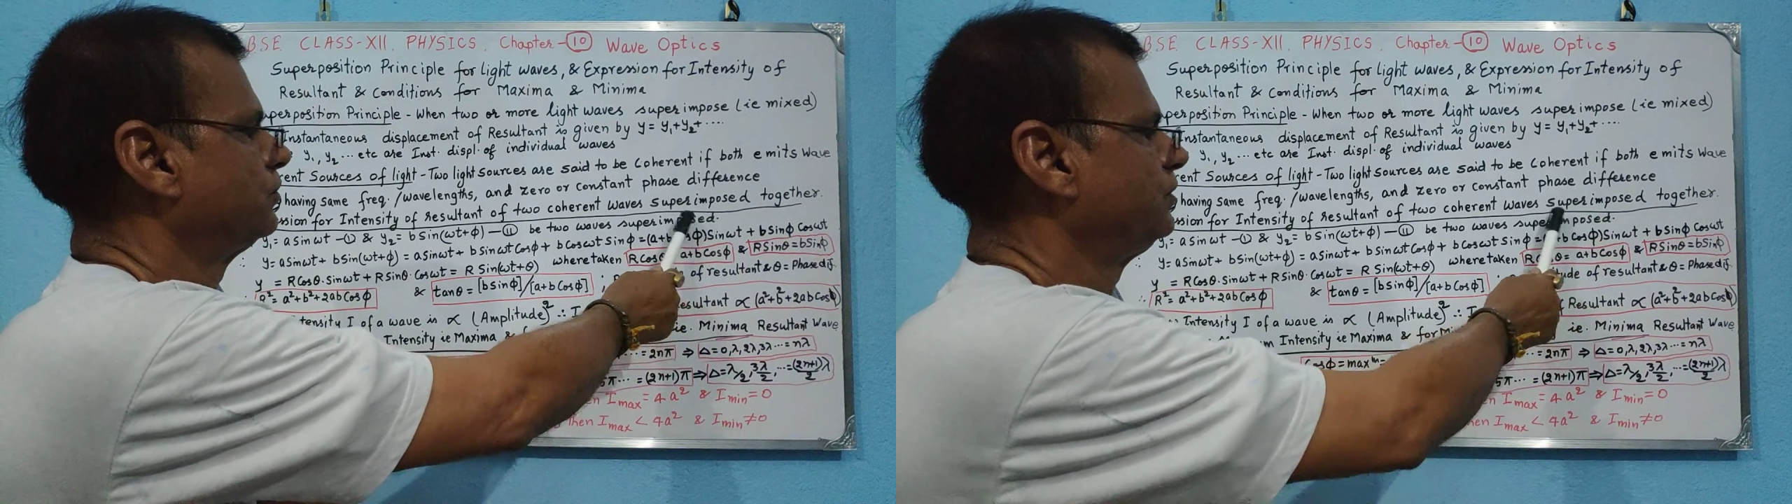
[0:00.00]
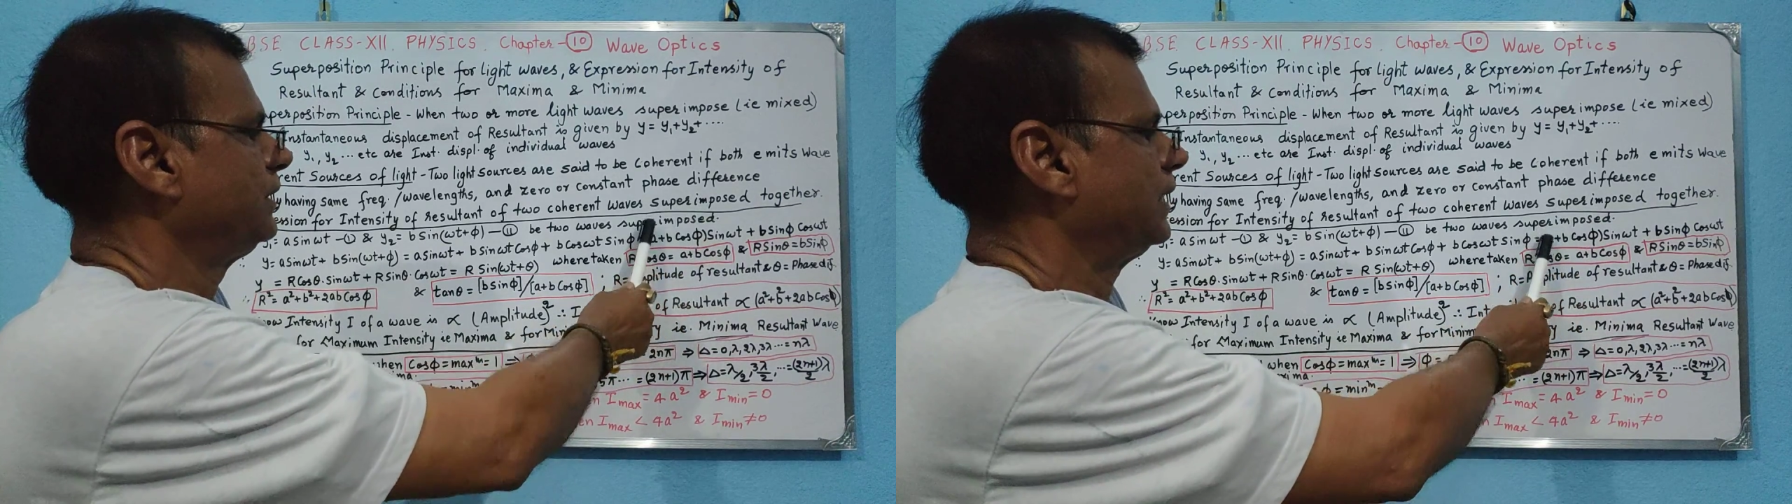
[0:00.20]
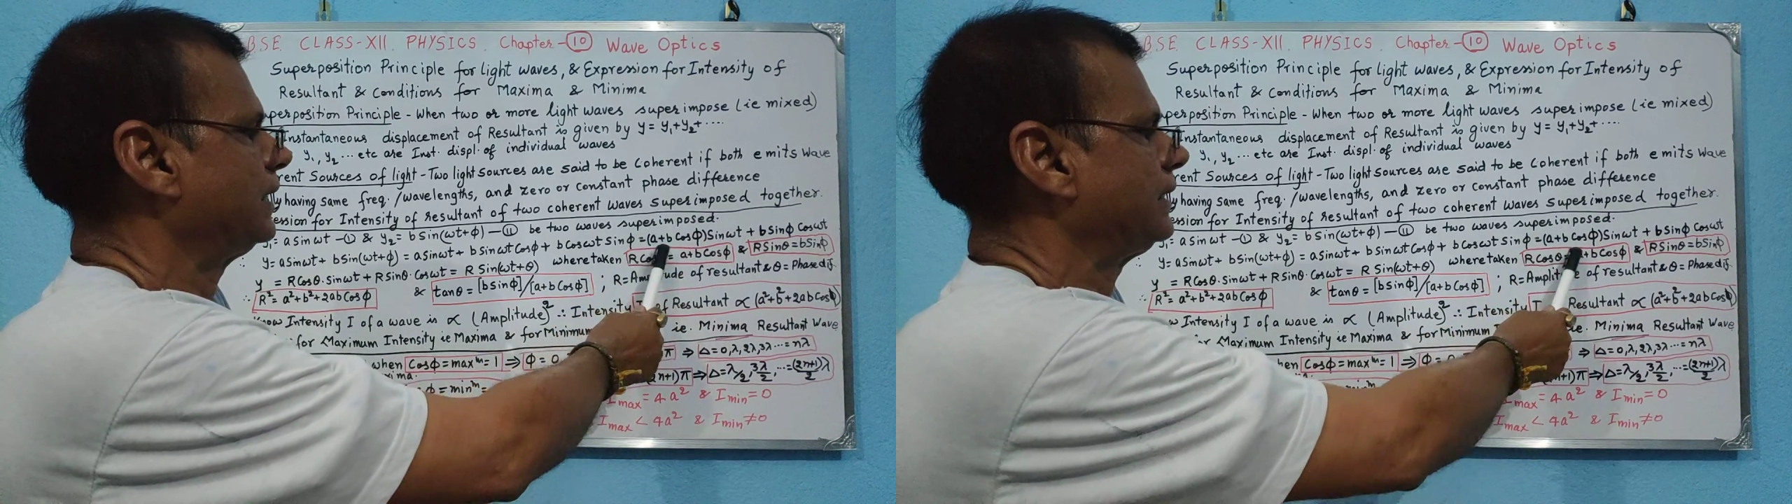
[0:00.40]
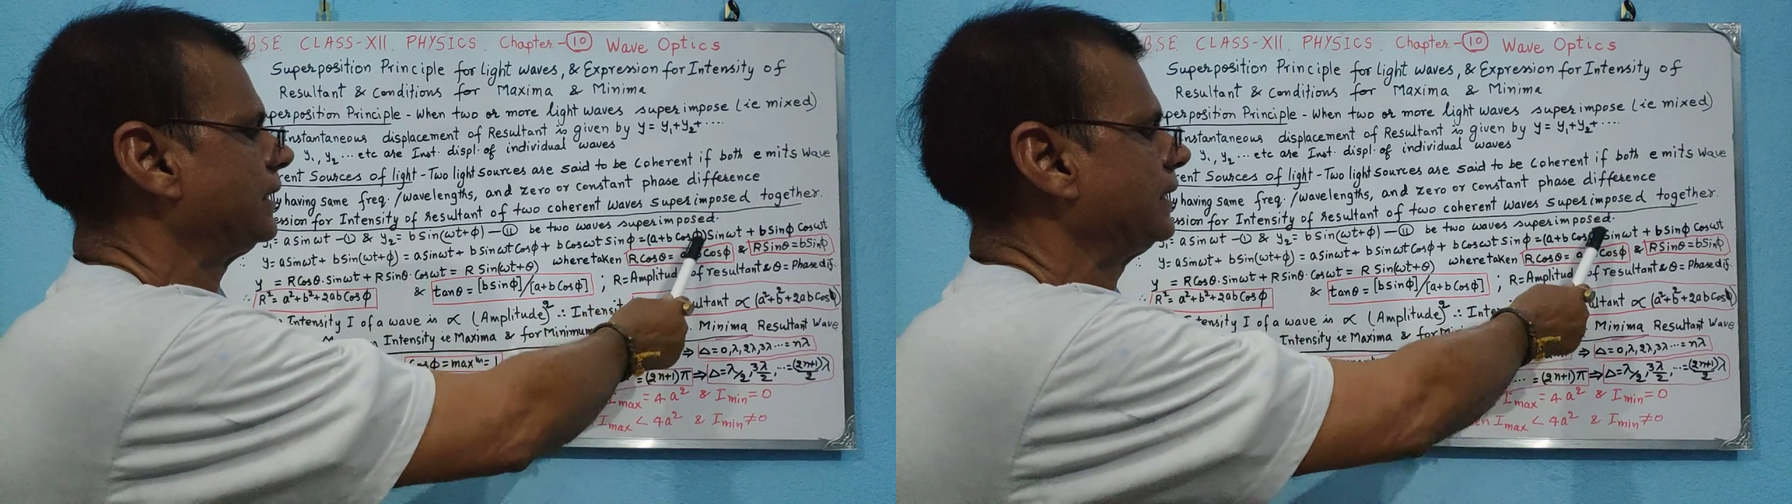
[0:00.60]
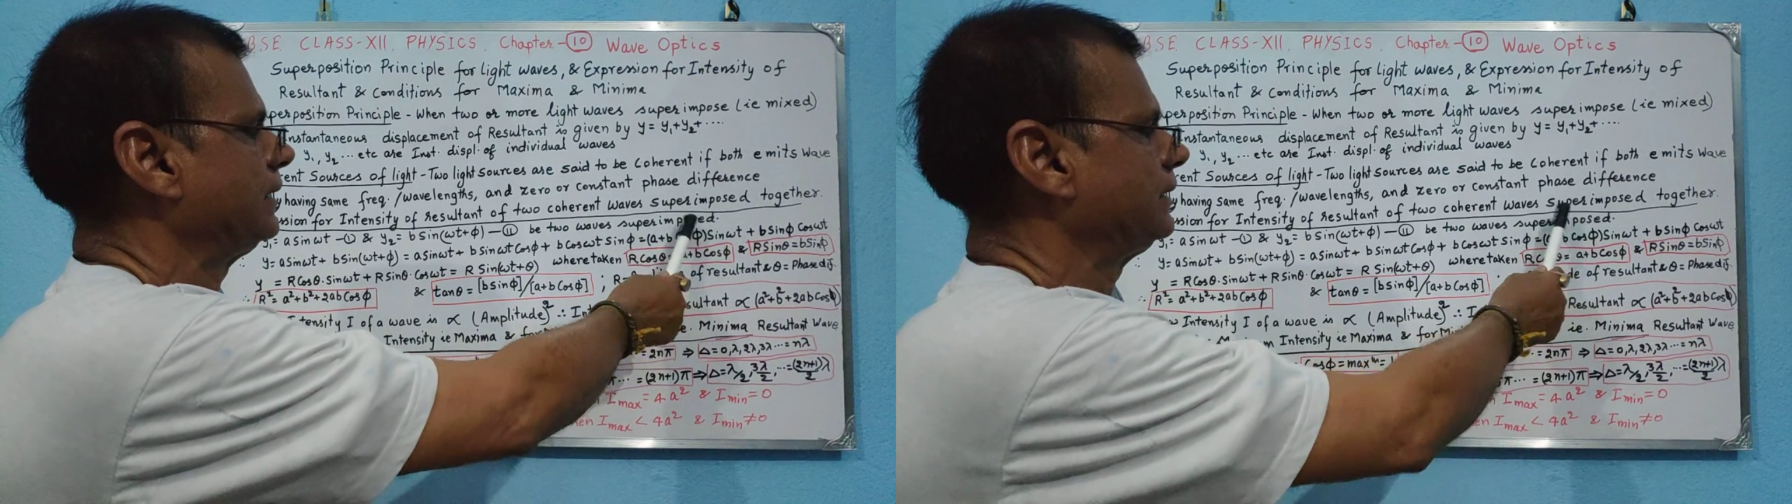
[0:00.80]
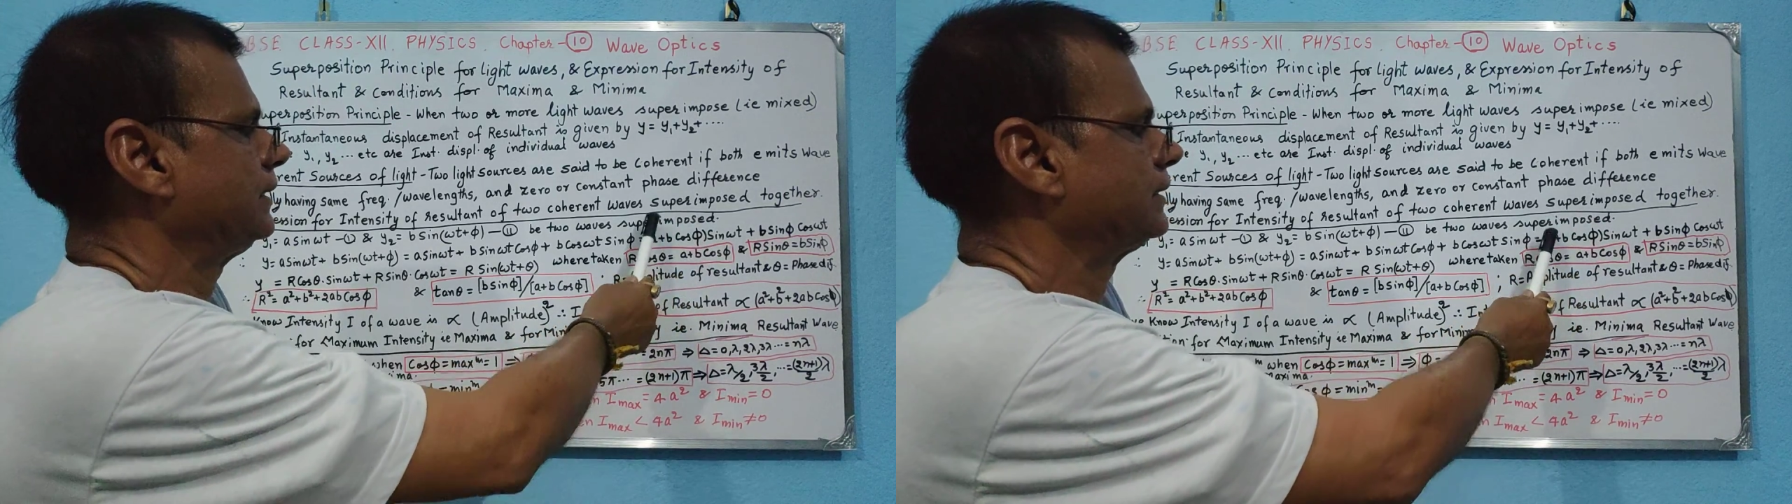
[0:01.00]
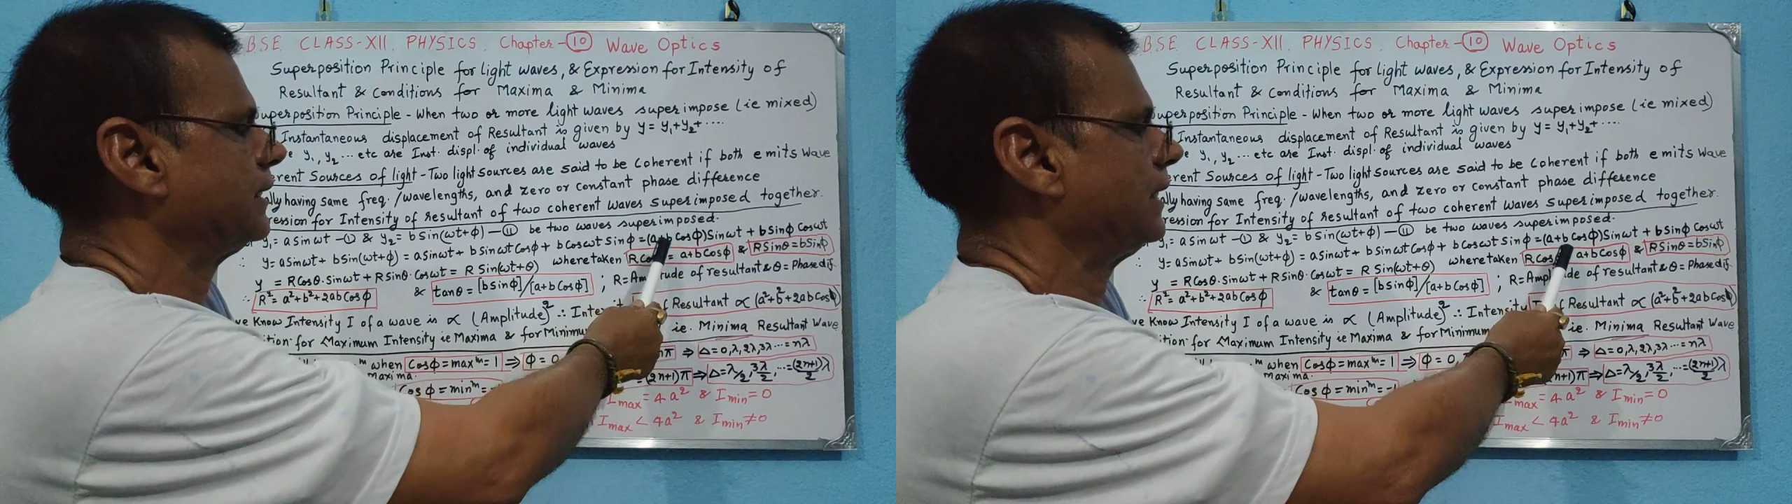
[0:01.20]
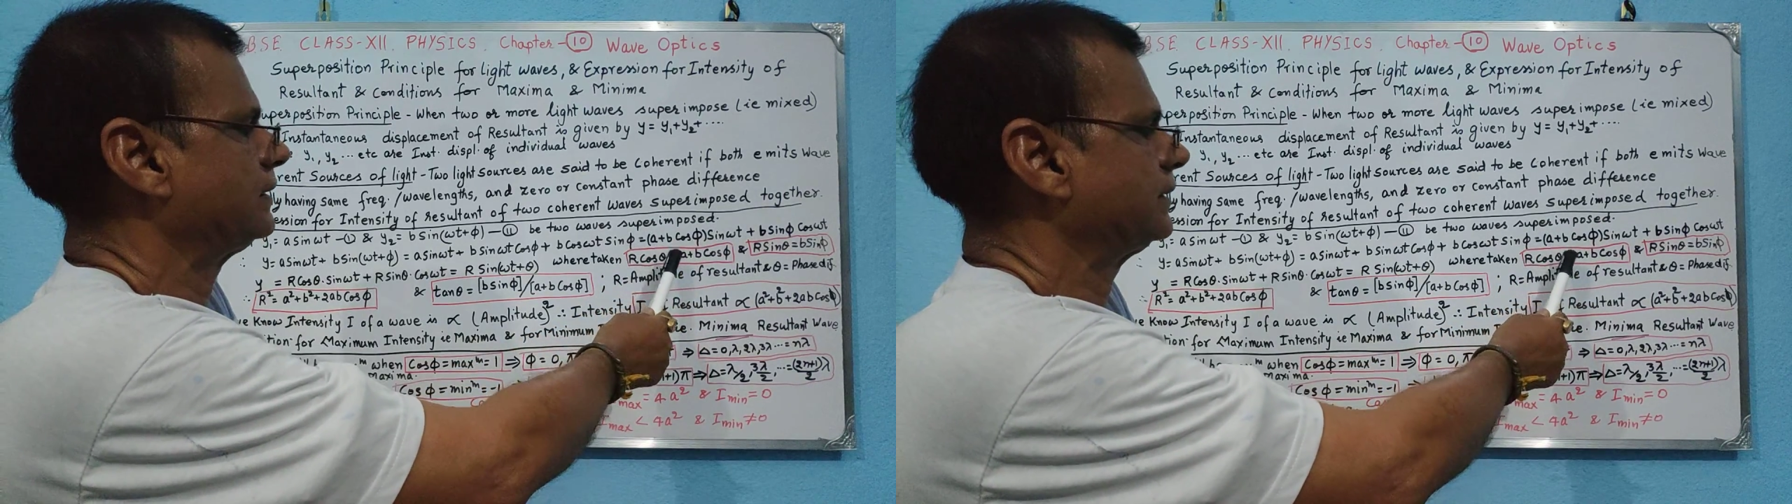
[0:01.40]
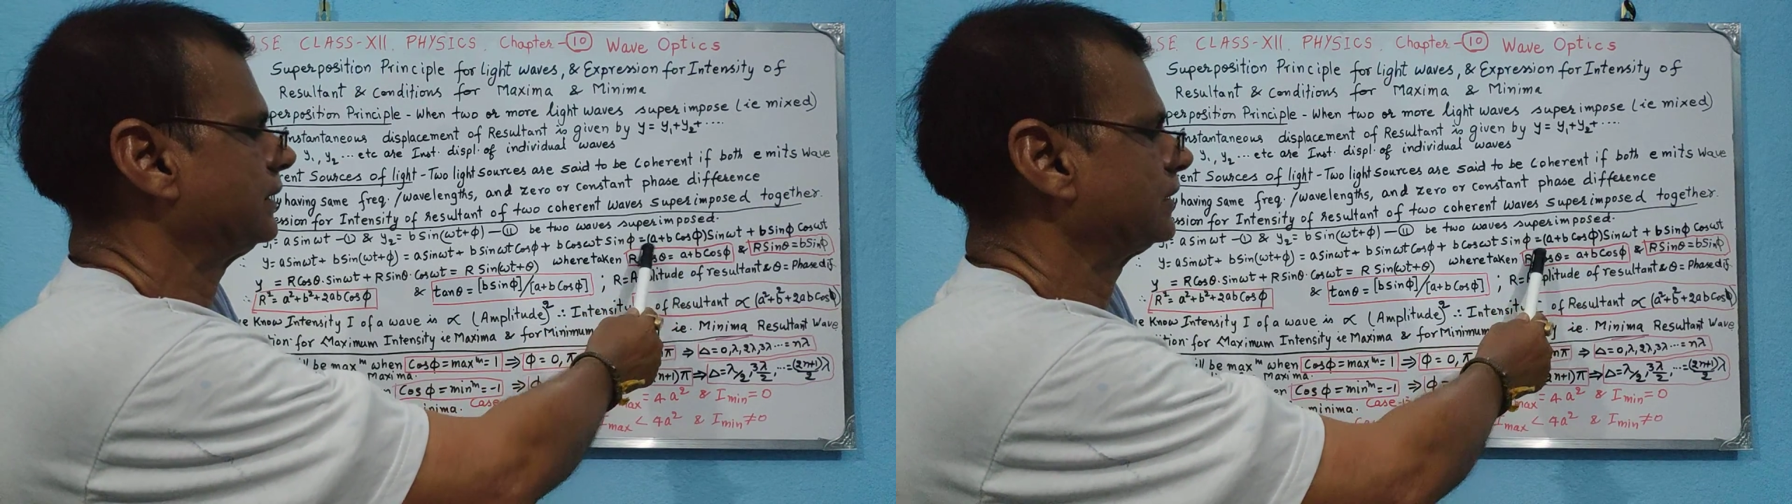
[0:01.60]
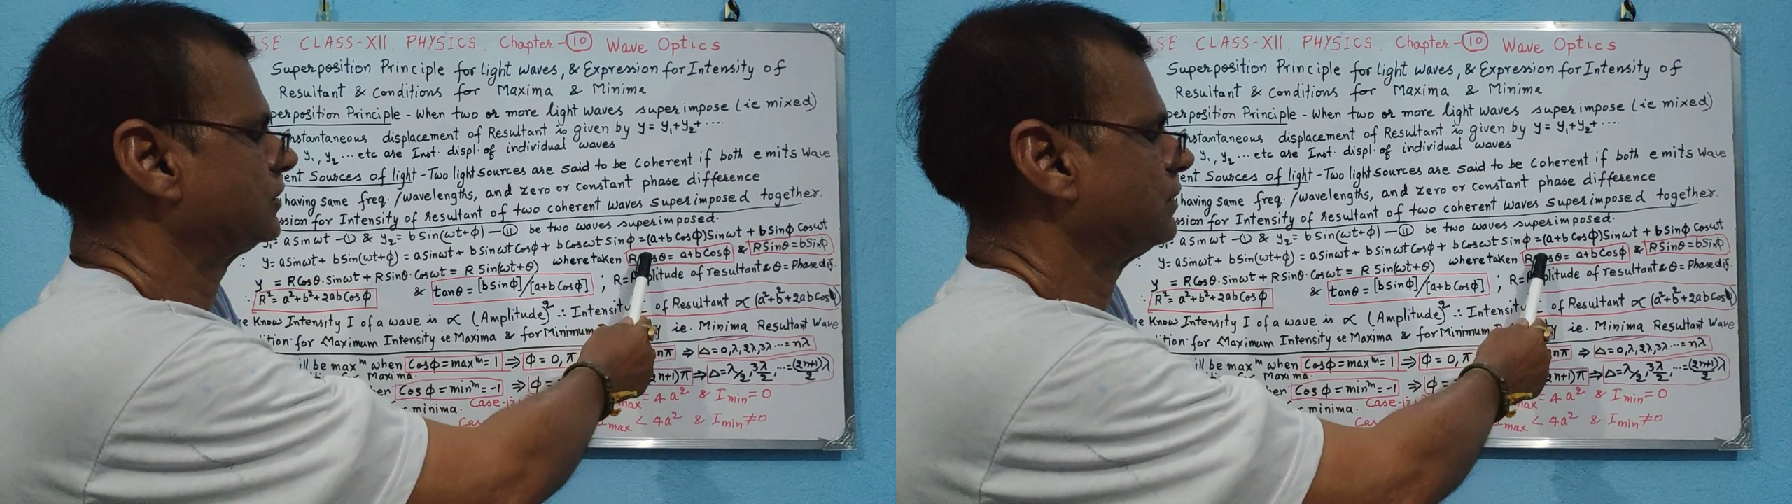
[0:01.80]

we are taking this as